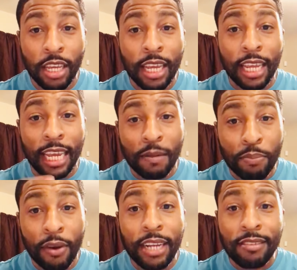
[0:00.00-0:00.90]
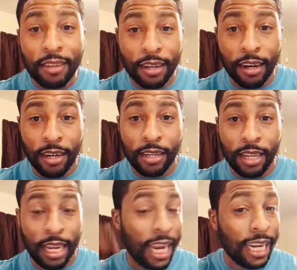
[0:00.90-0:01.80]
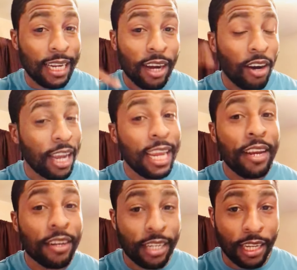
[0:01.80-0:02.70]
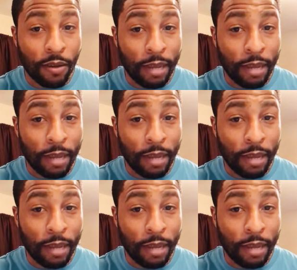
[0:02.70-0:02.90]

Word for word: can pray to God and God hear them